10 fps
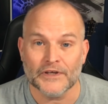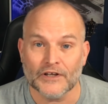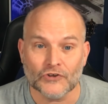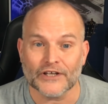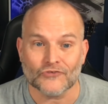
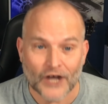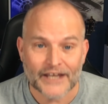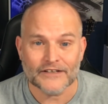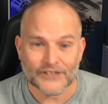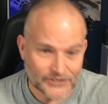click
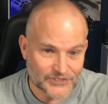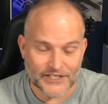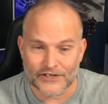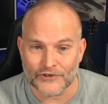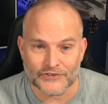like you
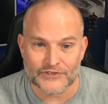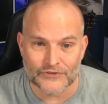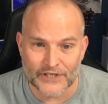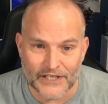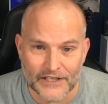see here on the
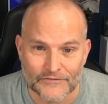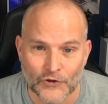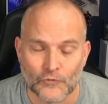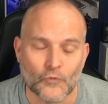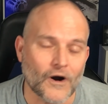screen. If
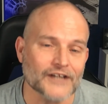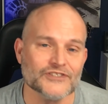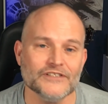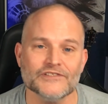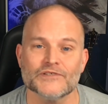you're
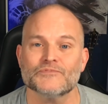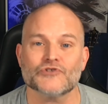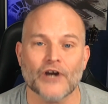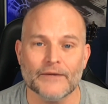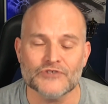watching,
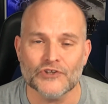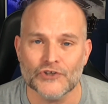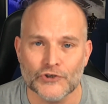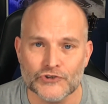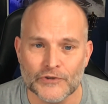subscribe to
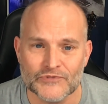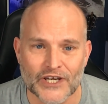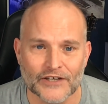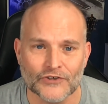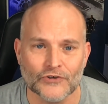the YouTube
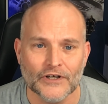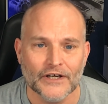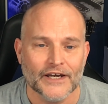channel.